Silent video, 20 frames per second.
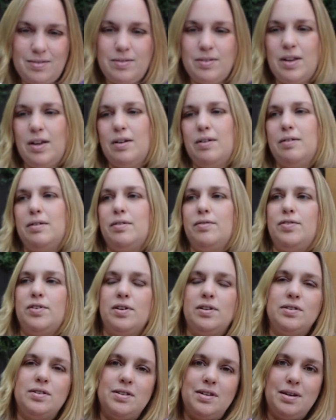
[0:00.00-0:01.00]
I don't know if you
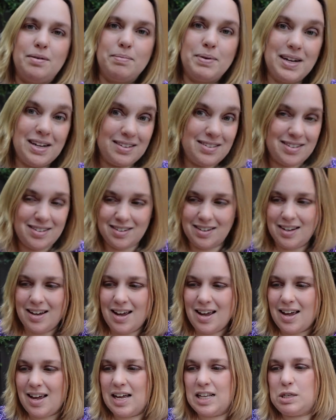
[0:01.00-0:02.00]
can see, but it's
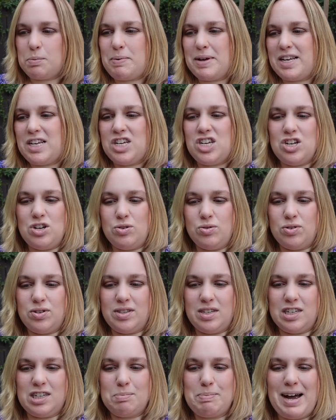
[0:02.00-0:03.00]
been
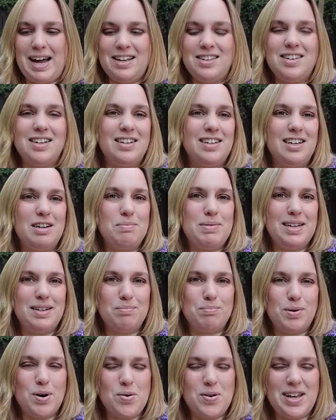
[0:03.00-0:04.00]
used. The spine's a little
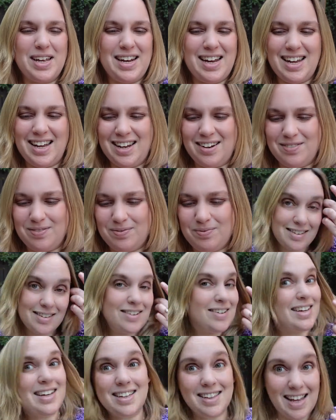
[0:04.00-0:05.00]
bit broken in.
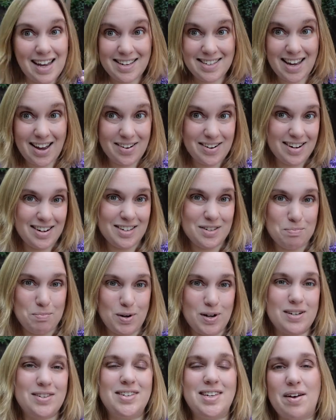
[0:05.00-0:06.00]
So he lays out in his
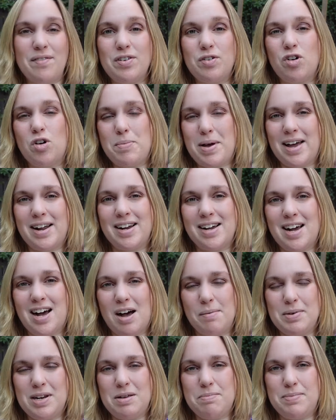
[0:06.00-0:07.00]
book 7 romantic
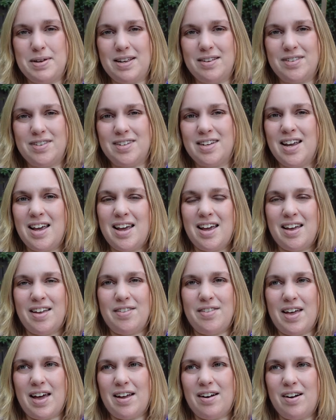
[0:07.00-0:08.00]
comedy beats
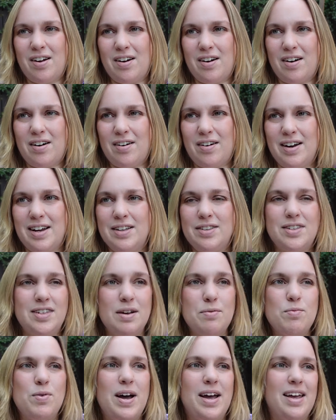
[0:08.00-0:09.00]
that are in
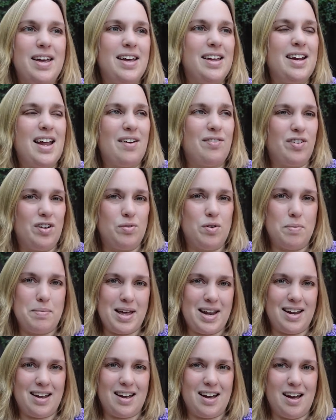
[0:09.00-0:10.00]
some way in every
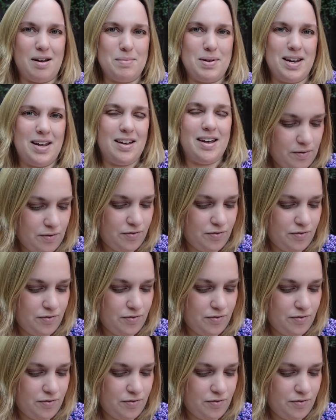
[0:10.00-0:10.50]
romantic comedy.